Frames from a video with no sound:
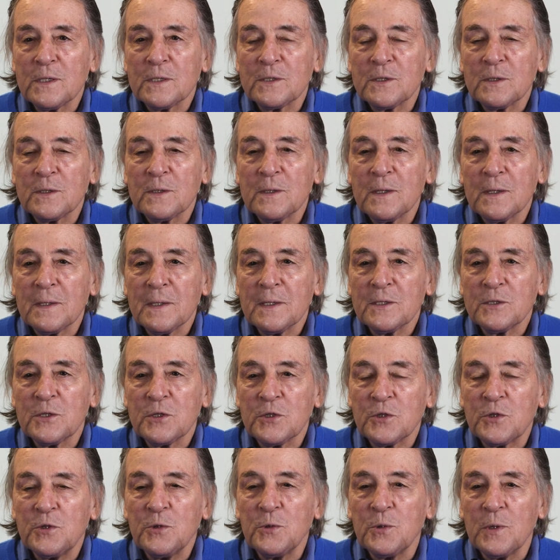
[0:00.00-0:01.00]
as a
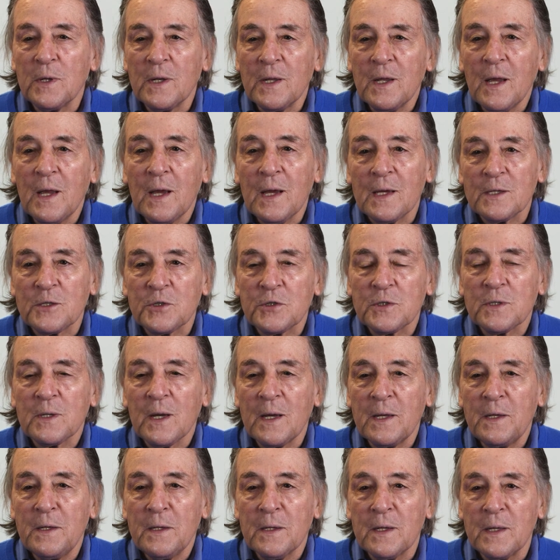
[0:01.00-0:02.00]
student? Yes,
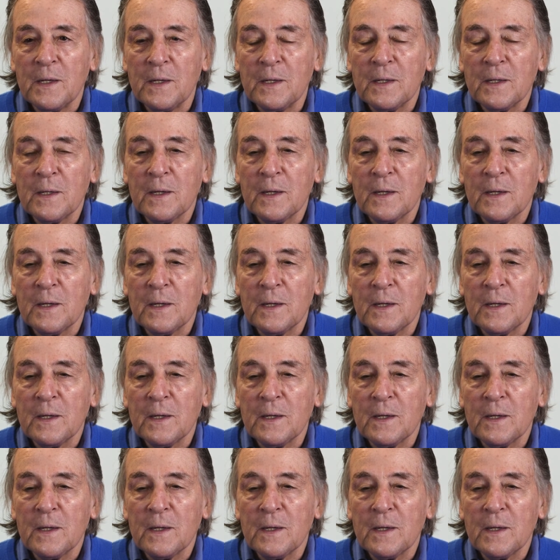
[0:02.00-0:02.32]
I did.